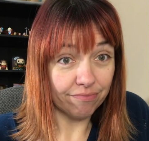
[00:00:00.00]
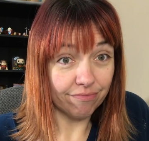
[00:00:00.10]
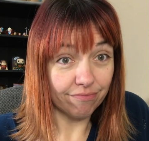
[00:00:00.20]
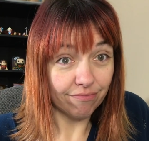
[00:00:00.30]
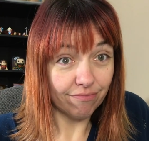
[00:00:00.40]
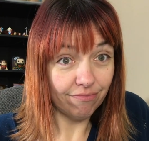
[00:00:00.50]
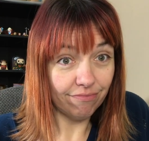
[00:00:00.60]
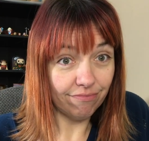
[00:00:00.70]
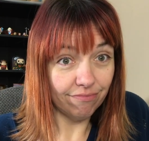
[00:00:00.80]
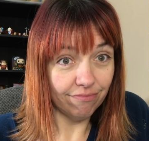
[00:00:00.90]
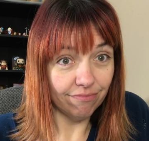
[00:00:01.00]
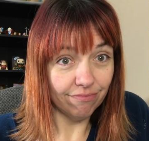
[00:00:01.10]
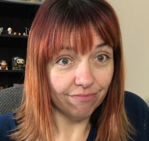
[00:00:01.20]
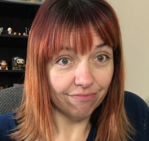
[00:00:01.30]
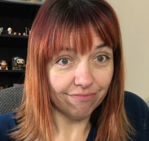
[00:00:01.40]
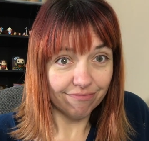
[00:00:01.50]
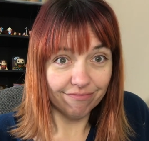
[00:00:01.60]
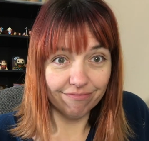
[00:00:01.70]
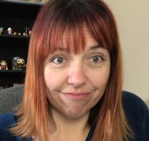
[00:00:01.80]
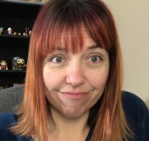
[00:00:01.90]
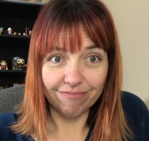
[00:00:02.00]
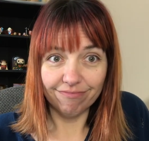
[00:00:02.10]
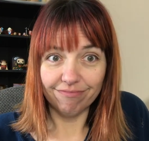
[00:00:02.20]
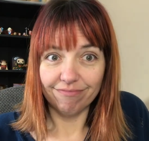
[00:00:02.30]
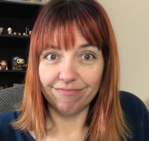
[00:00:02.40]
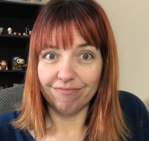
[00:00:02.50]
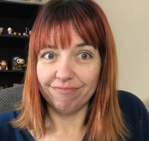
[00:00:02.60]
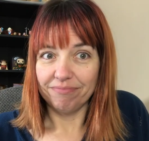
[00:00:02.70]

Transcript: Nothing is said.